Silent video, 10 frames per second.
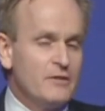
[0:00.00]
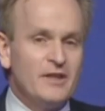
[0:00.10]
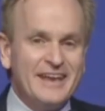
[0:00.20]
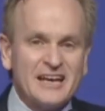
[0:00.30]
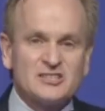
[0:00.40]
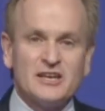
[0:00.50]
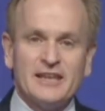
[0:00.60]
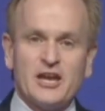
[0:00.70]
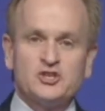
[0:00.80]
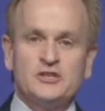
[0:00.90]
The next
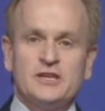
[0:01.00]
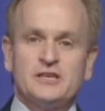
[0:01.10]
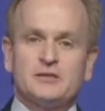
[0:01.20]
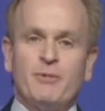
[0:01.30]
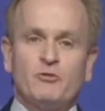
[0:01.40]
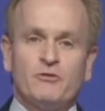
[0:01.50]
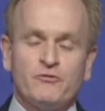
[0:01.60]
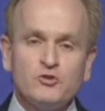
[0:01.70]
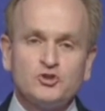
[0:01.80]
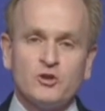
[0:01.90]
election is about the
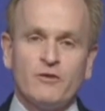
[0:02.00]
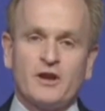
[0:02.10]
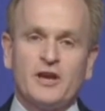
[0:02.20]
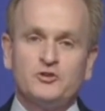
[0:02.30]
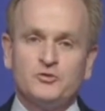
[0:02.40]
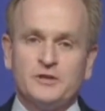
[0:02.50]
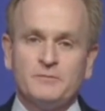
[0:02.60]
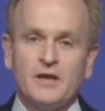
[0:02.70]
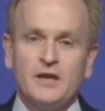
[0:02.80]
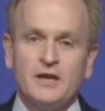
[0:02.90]
future of our country.
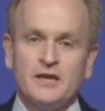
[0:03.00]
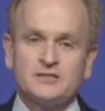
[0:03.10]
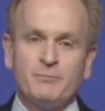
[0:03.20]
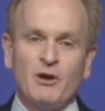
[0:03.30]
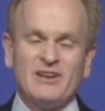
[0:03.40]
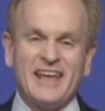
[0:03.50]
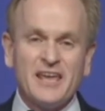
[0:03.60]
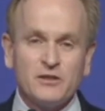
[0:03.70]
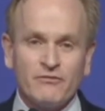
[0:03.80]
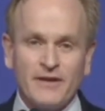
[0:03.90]
It's about
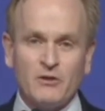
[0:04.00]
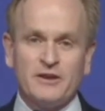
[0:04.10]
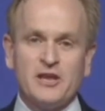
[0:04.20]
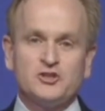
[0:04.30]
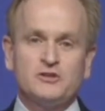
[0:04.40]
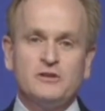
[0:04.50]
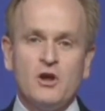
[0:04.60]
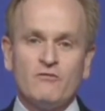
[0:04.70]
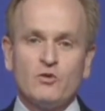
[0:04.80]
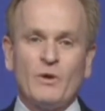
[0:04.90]
laying the foundation
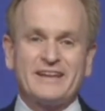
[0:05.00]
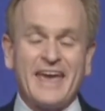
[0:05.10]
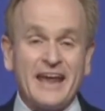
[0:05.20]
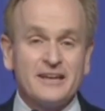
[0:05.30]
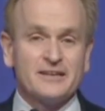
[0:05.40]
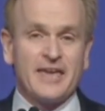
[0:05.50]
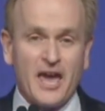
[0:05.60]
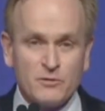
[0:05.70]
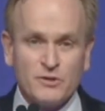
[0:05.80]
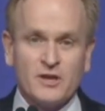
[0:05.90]
for what Canada
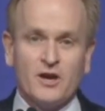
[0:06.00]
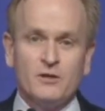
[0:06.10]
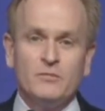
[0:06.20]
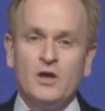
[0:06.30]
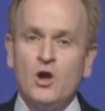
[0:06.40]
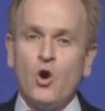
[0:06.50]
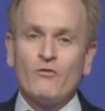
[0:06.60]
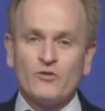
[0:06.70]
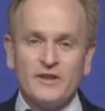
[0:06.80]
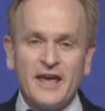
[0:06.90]
can become
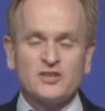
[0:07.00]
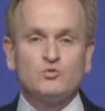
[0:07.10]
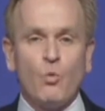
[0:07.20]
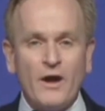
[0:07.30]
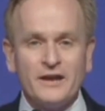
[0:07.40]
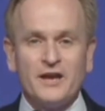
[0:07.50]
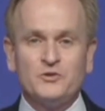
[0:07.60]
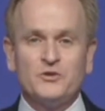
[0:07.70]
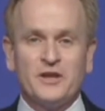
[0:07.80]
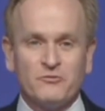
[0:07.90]
over the next
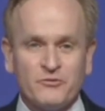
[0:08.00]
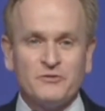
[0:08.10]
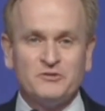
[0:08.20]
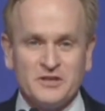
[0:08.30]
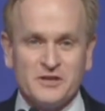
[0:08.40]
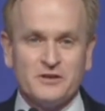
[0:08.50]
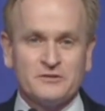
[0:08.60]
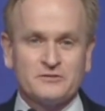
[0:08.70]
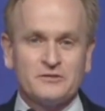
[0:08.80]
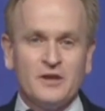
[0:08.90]
150
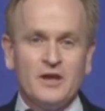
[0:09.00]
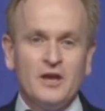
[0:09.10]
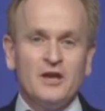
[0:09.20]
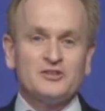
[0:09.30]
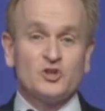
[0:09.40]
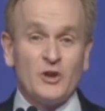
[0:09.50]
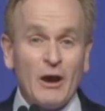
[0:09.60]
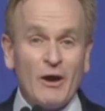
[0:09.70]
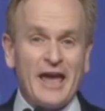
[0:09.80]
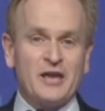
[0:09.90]
years. So
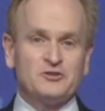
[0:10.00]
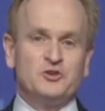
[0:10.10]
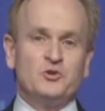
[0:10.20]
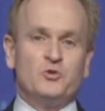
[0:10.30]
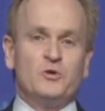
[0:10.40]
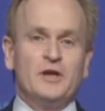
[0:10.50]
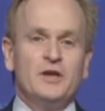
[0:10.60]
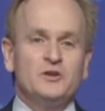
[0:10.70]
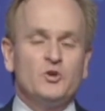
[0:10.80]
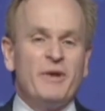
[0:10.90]
now I ask you
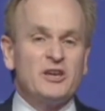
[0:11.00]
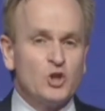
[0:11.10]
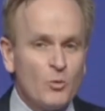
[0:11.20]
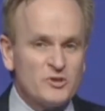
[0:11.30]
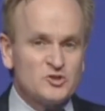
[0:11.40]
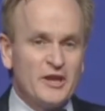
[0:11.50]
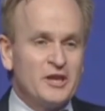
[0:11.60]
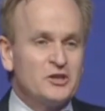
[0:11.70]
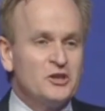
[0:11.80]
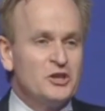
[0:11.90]
to make no
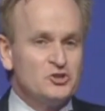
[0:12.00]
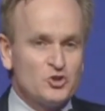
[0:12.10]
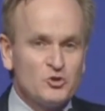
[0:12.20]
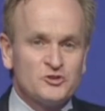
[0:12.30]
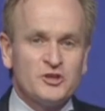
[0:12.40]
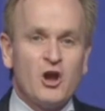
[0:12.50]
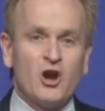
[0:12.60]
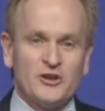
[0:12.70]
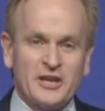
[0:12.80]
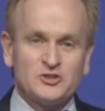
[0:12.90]
mistake in choosing
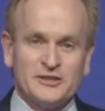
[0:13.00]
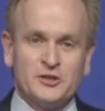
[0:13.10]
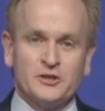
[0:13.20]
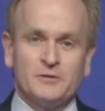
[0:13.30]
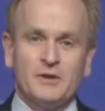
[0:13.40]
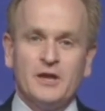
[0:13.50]
our next leader.